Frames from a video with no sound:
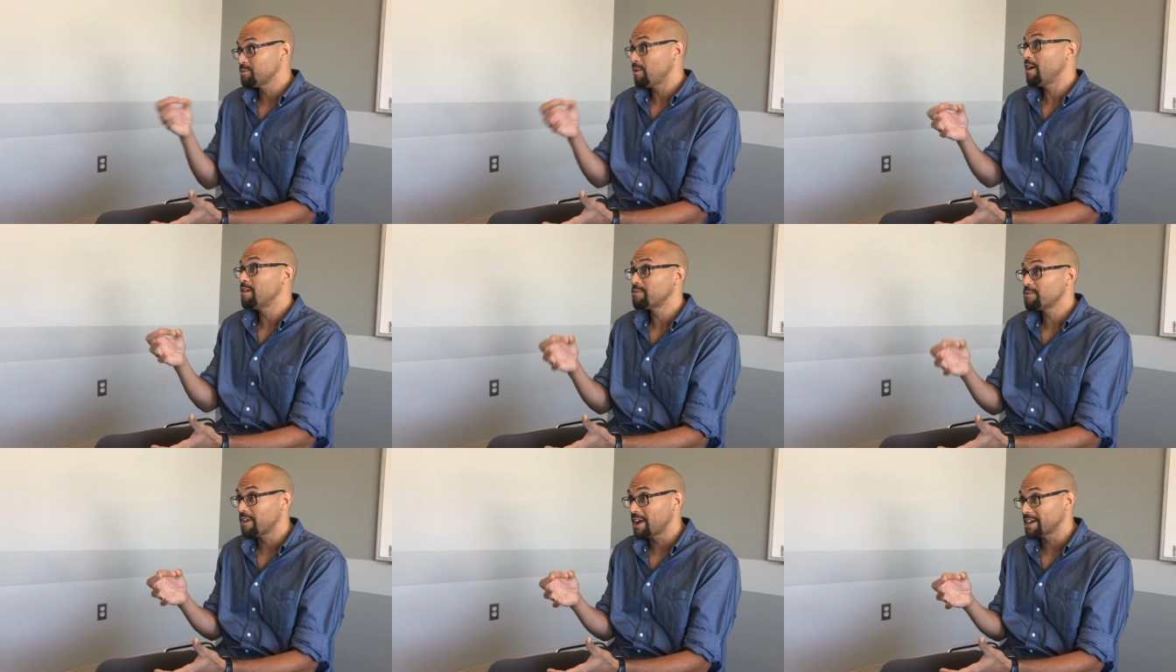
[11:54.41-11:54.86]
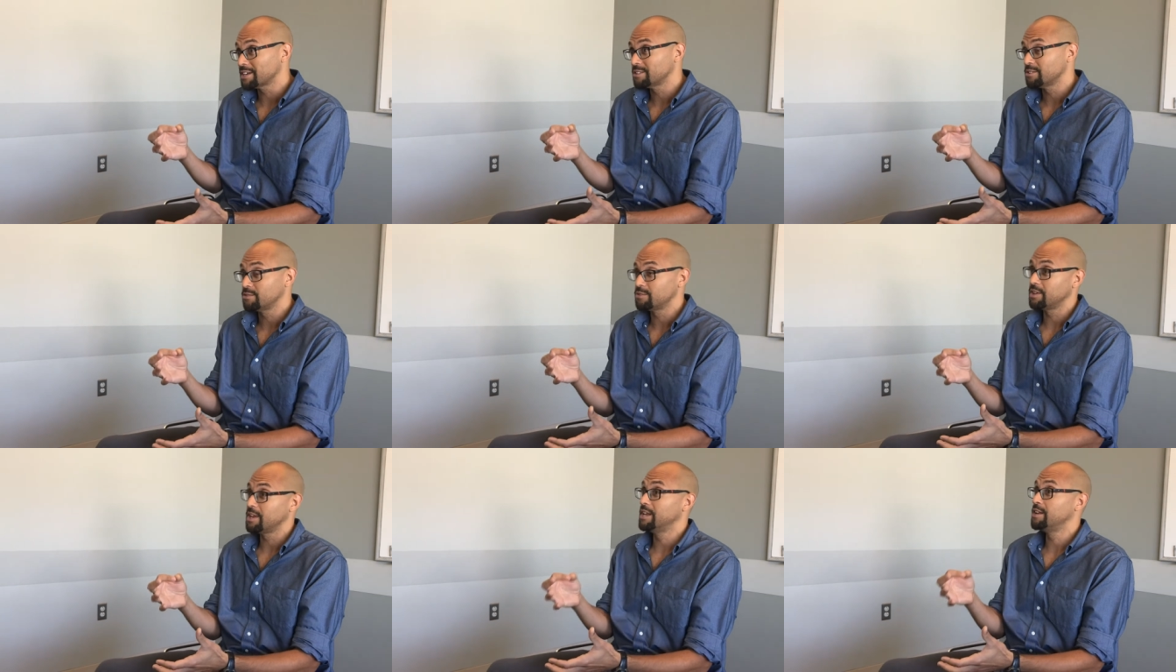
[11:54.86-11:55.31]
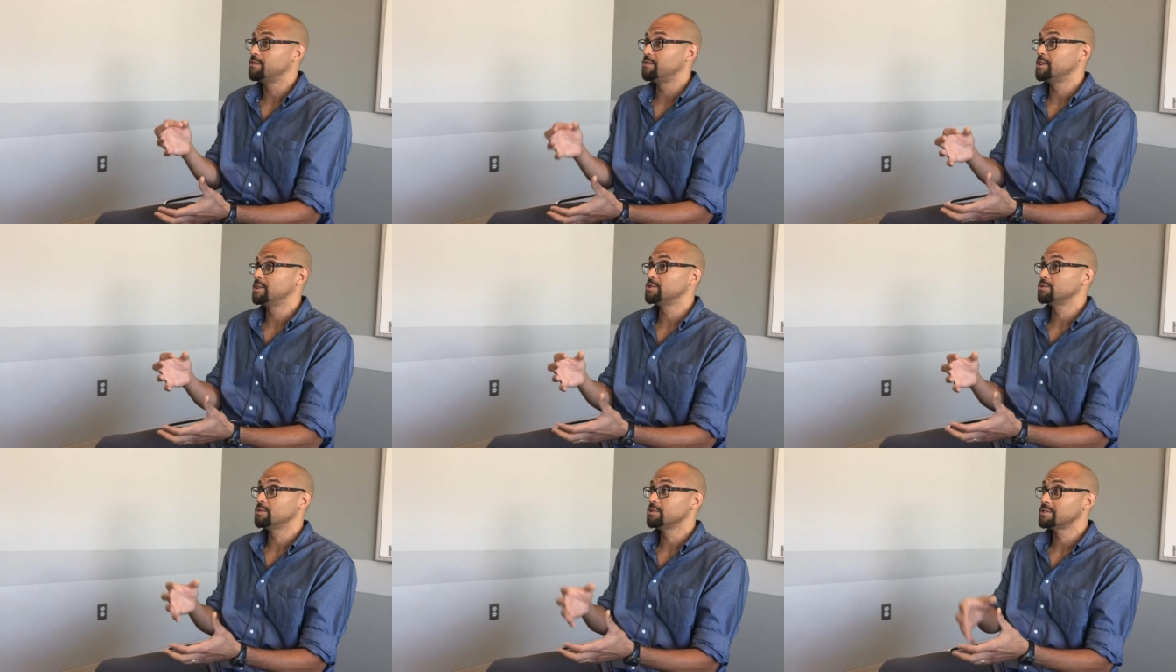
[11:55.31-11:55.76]
a small fraction of those
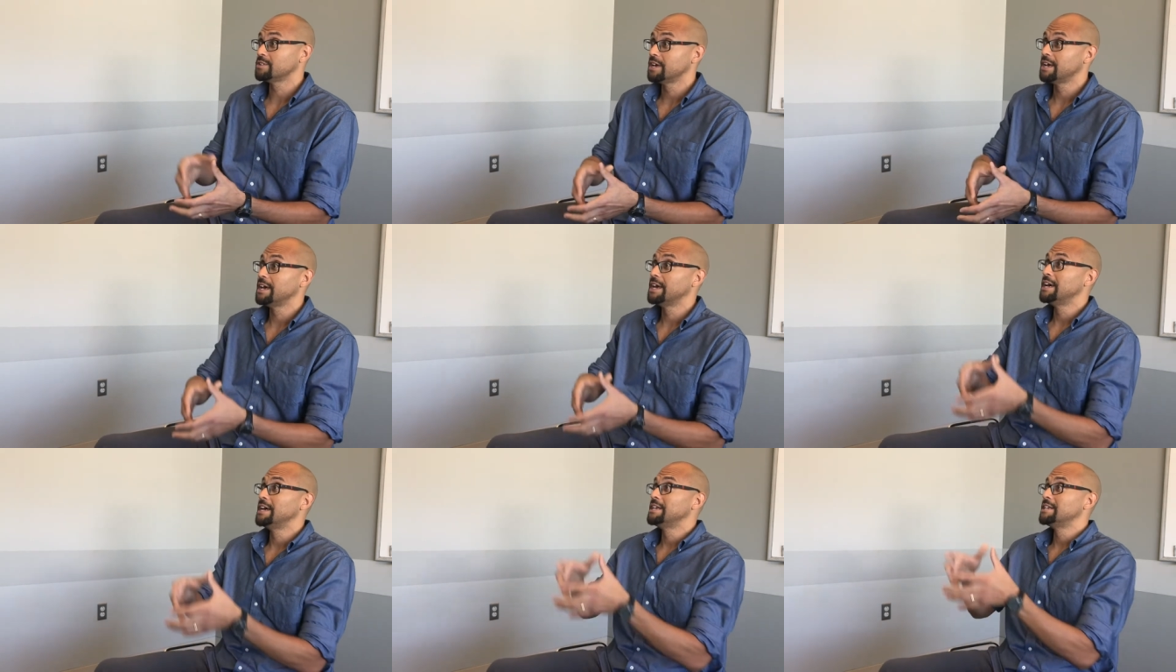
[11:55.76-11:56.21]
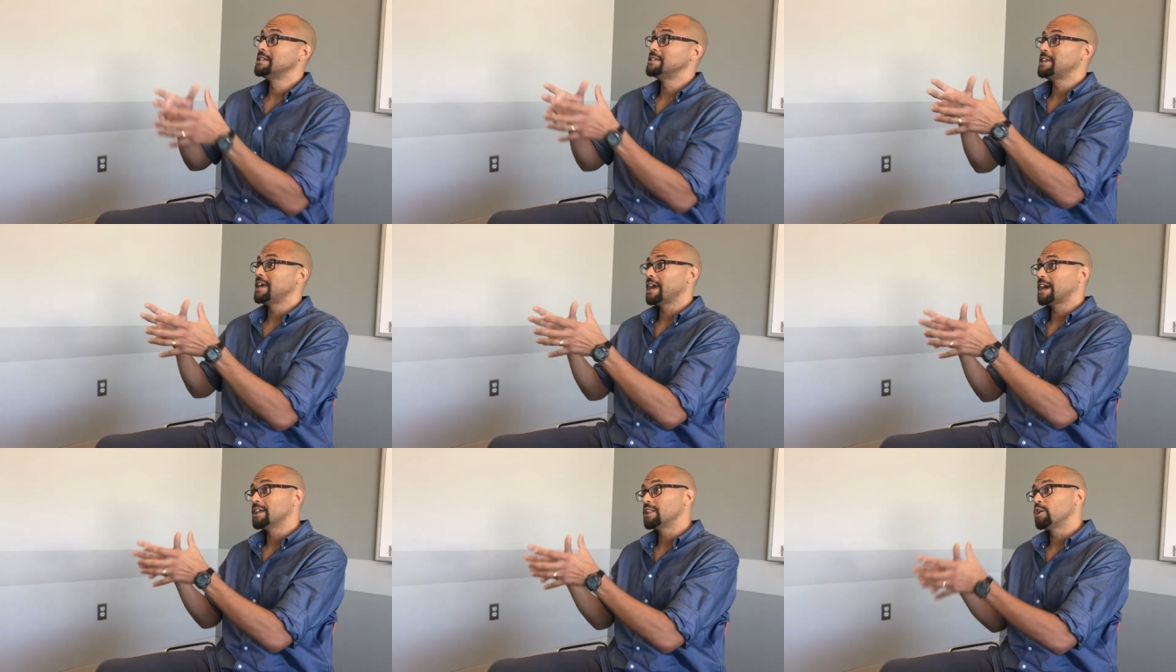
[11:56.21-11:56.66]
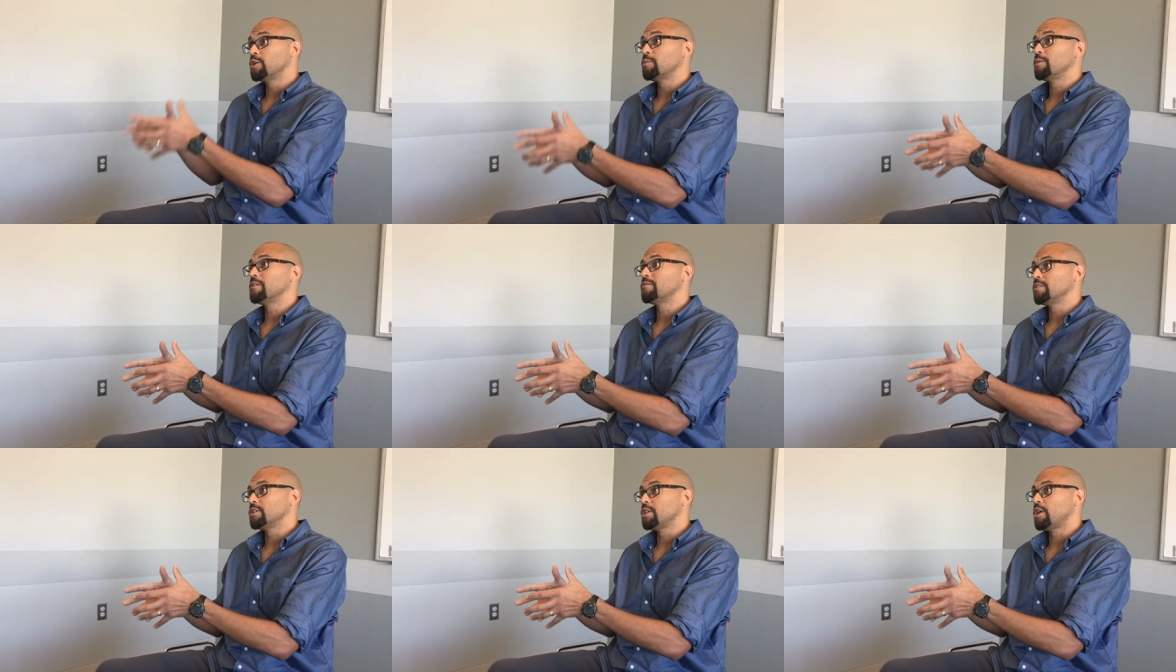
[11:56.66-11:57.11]
individuals, to take a little bit of a